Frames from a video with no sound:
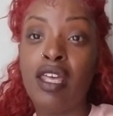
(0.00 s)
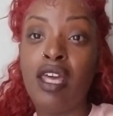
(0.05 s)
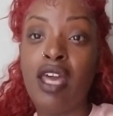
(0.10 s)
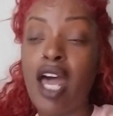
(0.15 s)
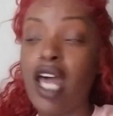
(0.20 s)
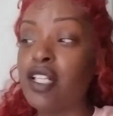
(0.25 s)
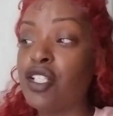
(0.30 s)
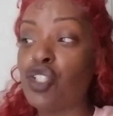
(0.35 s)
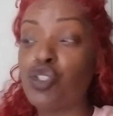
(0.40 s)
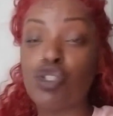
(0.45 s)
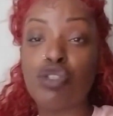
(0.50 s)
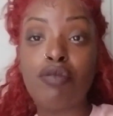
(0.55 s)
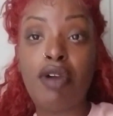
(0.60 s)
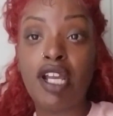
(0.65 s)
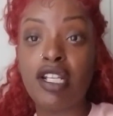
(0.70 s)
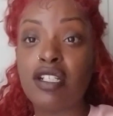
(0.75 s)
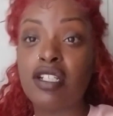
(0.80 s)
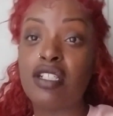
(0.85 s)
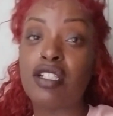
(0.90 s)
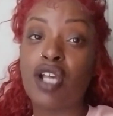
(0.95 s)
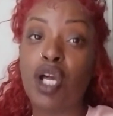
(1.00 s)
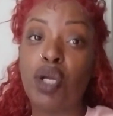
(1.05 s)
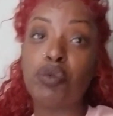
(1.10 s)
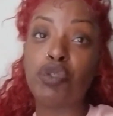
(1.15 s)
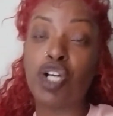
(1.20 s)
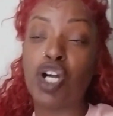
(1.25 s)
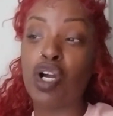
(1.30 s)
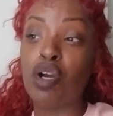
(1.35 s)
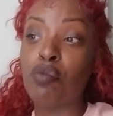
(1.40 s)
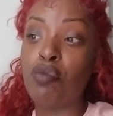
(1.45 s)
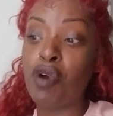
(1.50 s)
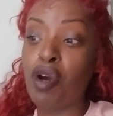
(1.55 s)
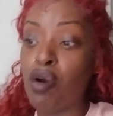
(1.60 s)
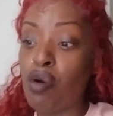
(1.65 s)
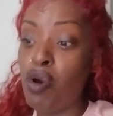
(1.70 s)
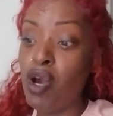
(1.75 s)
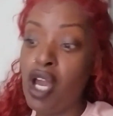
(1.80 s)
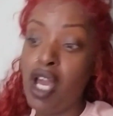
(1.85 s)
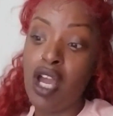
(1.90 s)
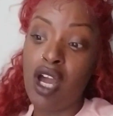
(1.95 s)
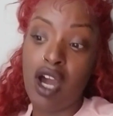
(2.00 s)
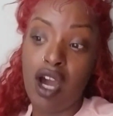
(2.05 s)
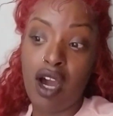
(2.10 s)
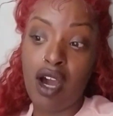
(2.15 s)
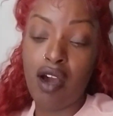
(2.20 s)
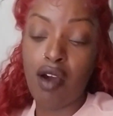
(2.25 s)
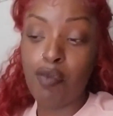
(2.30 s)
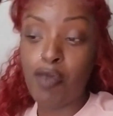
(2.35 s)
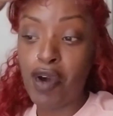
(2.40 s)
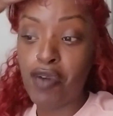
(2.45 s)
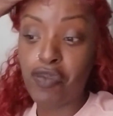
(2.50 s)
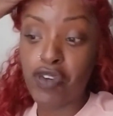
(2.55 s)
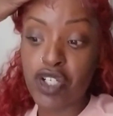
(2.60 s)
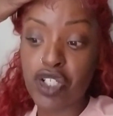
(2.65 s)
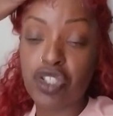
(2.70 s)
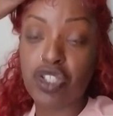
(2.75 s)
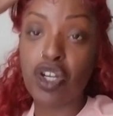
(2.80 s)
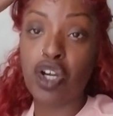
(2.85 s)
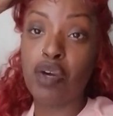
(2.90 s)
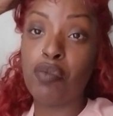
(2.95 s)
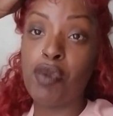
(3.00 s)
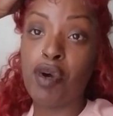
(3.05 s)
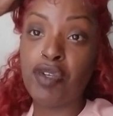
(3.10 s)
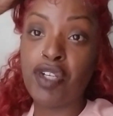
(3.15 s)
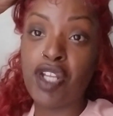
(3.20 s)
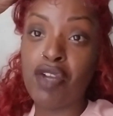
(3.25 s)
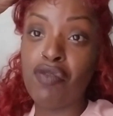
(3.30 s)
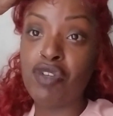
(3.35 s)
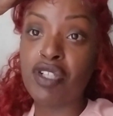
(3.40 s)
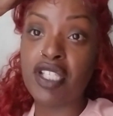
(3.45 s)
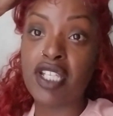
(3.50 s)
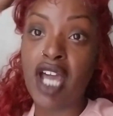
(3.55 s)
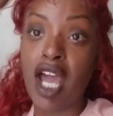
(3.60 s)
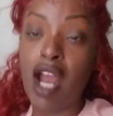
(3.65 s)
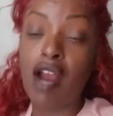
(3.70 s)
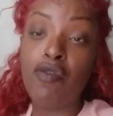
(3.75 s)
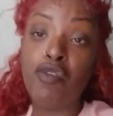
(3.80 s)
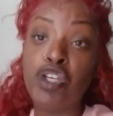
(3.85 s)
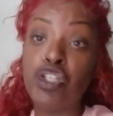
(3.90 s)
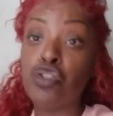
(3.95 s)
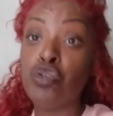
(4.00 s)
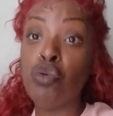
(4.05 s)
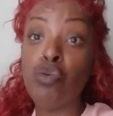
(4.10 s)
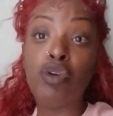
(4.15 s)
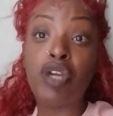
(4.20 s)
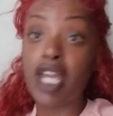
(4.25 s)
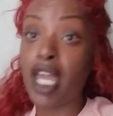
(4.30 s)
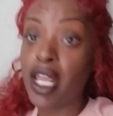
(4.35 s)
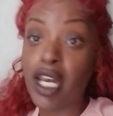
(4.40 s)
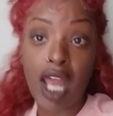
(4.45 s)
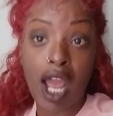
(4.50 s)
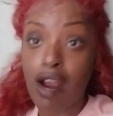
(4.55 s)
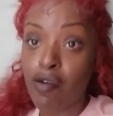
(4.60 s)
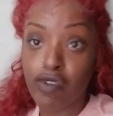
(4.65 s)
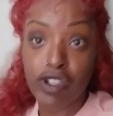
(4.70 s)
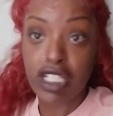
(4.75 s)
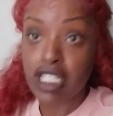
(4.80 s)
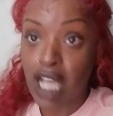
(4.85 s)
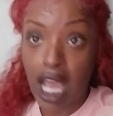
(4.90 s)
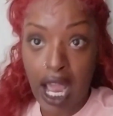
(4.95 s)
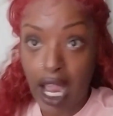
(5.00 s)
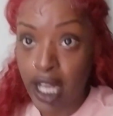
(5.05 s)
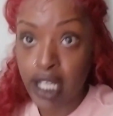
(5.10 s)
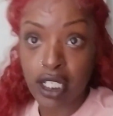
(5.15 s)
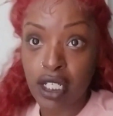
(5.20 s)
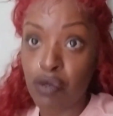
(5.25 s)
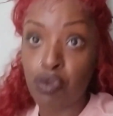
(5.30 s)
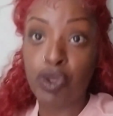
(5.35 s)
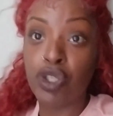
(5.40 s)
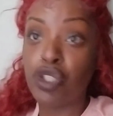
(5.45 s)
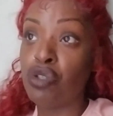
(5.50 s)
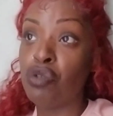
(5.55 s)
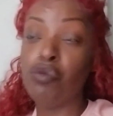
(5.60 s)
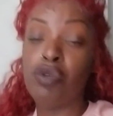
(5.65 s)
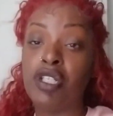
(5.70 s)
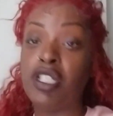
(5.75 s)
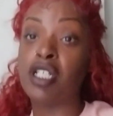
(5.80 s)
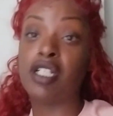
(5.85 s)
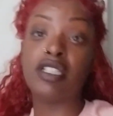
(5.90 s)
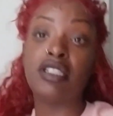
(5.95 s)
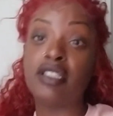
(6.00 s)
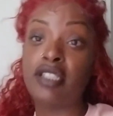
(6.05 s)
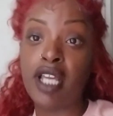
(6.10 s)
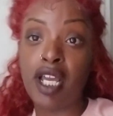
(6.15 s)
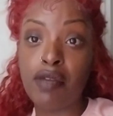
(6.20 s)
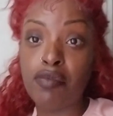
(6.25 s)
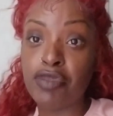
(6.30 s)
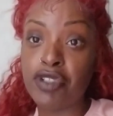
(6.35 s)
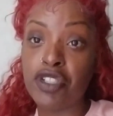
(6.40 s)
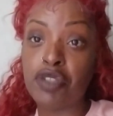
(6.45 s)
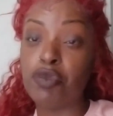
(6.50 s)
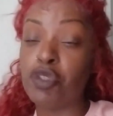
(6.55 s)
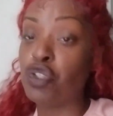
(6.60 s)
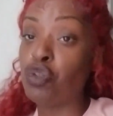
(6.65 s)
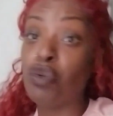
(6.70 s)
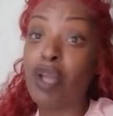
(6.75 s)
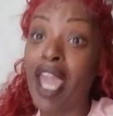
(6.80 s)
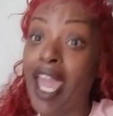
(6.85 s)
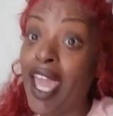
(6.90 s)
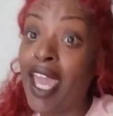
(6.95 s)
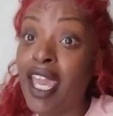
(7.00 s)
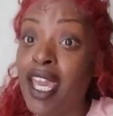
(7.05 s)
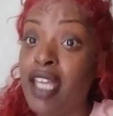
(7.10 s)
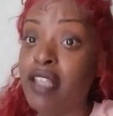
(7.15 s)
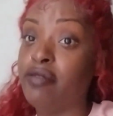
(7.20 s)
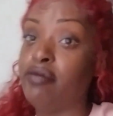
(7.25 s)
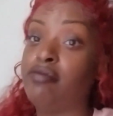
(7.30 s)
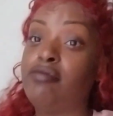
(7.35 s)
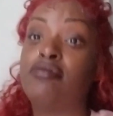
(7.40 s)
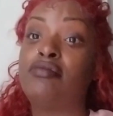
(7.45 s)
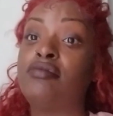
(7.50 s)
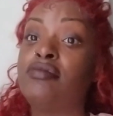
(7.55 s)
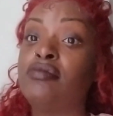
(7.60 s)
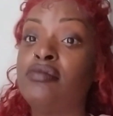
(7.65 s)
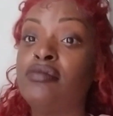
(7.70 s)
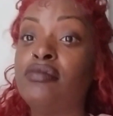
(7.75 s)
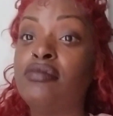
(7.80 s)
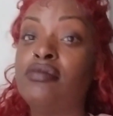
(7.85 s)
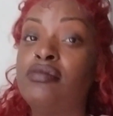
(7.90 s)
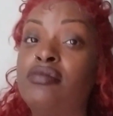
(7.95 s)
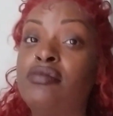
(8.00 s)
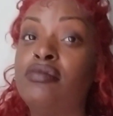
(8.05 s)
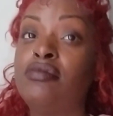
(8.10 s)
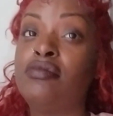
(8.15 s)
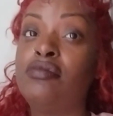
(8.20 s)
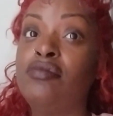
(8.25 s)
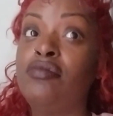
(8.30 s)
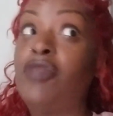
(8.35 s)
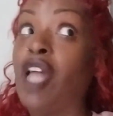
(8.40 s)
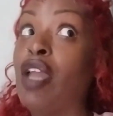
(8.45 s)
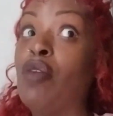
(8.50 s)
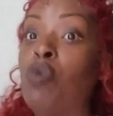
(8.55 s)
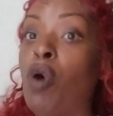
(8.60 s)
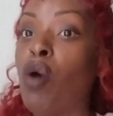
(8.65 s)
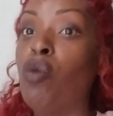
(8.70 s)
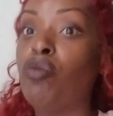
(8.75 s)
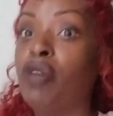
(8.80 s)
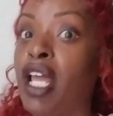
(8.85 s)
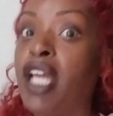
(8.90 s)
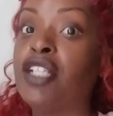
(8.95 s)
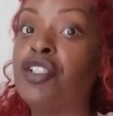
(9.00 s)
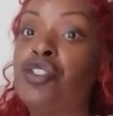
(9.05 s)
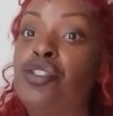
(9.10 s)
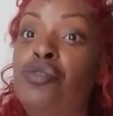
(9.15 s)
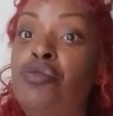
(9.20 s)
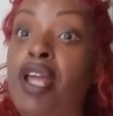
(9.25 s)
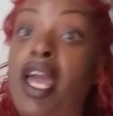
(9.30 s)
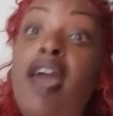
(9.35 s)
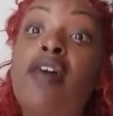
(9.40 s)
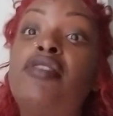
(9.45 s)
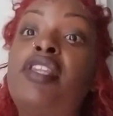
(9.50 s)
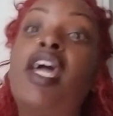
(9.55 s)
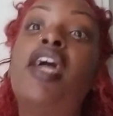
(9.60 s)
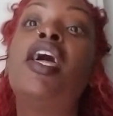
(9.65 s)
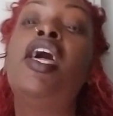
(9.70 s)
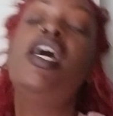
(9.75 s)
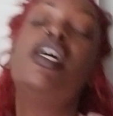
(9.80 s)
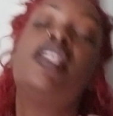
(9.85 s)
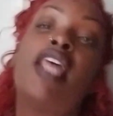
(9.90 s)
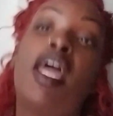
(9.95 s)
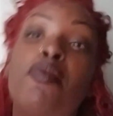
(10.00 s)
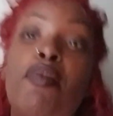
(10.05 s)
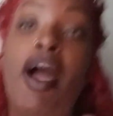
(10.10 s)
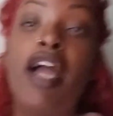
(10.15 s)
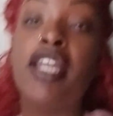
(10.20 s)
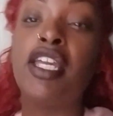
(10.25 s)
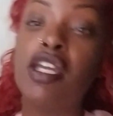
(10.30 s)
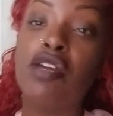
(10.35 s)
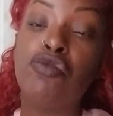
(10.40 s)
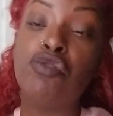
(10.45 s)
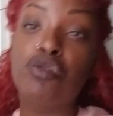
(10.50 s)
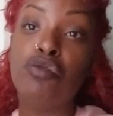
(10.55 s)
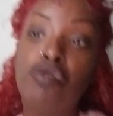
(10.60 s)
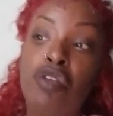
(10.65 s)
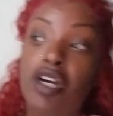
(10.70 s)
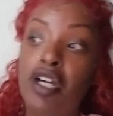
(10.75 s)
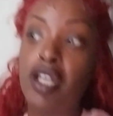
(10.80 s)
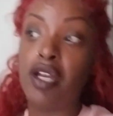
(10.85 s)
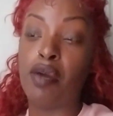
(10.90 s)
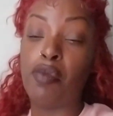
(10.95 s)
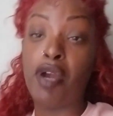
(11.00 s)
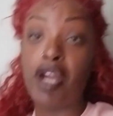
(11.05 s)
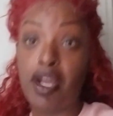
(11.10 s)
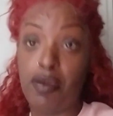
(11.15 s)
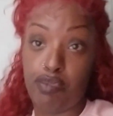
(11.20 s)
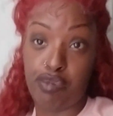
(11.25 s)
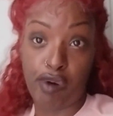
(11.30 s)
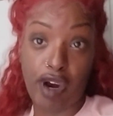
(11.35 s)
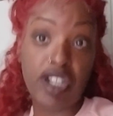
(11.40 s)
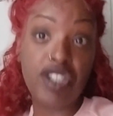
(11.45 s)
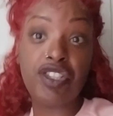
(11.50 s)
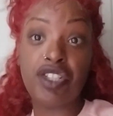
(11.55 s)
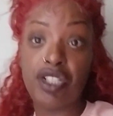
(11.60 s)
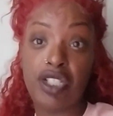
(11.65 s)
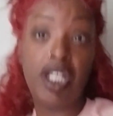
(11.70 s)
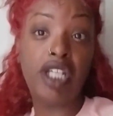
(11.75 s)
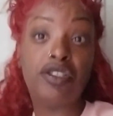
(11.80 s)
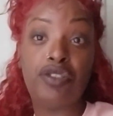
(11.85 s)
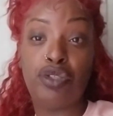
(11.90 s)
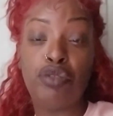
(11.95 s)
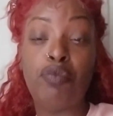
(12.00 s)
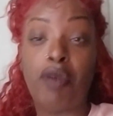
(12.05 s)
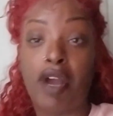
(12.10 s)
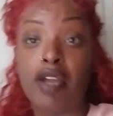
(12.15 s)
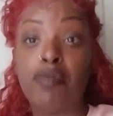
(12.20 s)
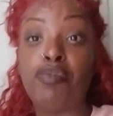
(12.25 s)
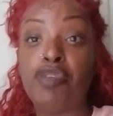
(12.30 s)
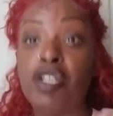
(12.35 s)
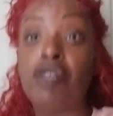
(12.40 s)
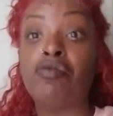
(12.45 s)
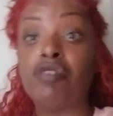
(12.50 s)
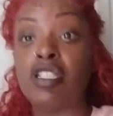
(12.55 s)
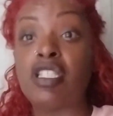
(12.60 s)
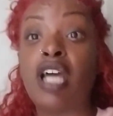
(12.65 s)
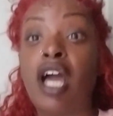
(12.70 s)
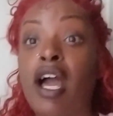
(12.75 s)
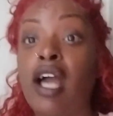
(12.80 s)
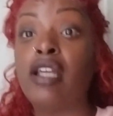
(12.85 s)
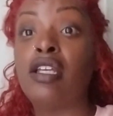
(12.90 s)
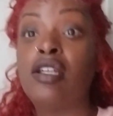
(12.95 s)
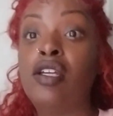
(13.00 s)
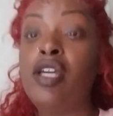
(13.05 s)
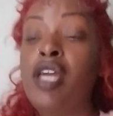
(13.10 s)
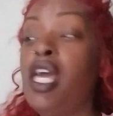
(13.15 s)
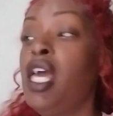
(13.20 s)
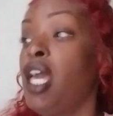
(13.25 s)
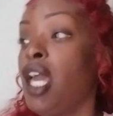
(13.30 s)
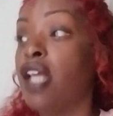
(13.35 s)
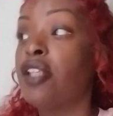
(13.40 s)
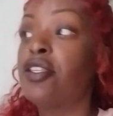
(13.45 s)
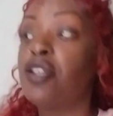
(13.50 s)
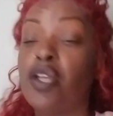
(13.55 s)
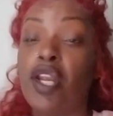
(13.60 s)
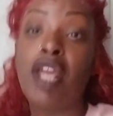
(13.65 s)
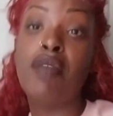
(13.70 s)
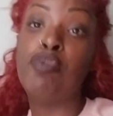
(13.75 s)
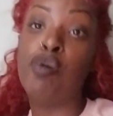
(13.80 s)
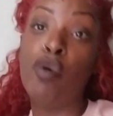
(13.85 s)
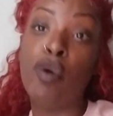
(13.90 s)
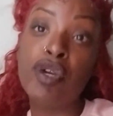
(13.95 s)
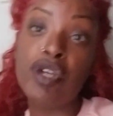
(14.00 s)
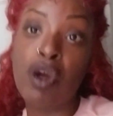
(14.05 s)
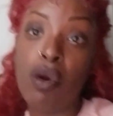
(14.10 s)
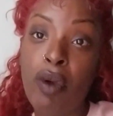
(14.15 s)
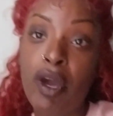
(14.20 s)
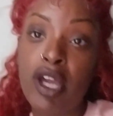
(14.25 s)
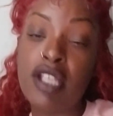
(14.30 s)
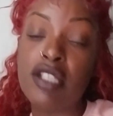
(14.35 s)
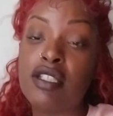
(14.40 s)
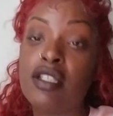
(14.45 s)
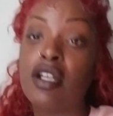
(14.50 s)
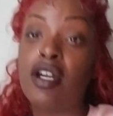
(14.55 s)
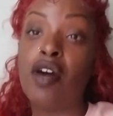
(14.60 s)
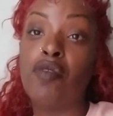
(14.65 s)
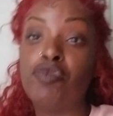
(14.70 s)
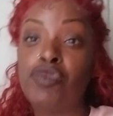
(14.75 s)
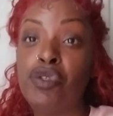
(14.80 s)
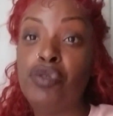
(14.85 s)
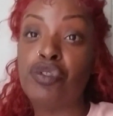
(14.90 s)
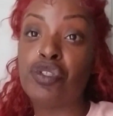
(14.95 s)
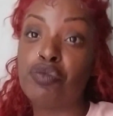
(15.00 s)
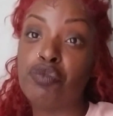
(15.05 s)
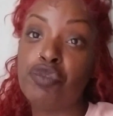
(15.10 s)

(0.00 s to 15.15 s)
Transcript: I just was watching something talking about uh, motherfuckers talking about they retiring. You cannot retire when you in the establishment. You can't. They won't let you. They they they might give you the um, impression that you might be retired until they pull your ass to come do some